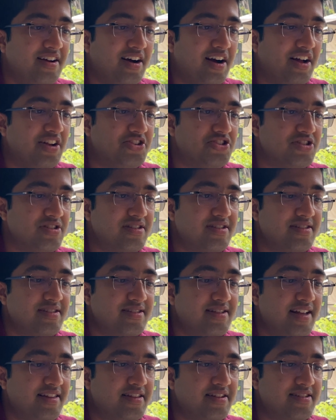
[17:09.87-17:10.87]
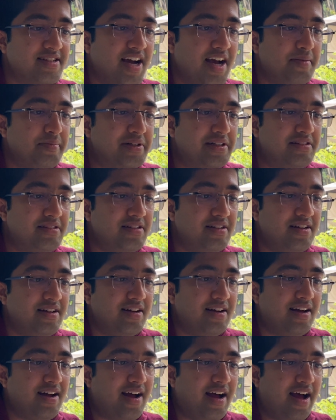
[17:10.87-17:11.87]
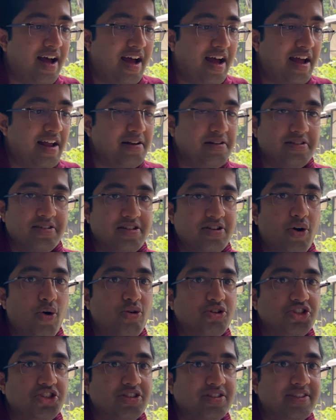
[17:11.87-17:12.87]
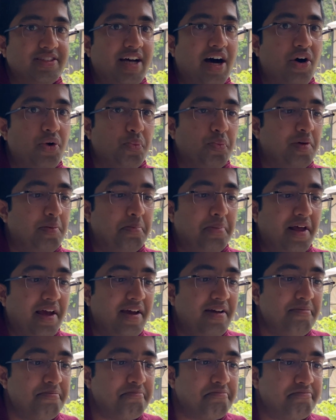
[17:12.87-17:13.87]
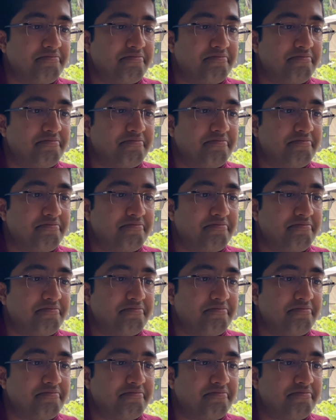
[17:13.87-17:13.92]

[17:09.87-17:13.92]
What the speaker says: I'll just set the timer and the ocean sound will play.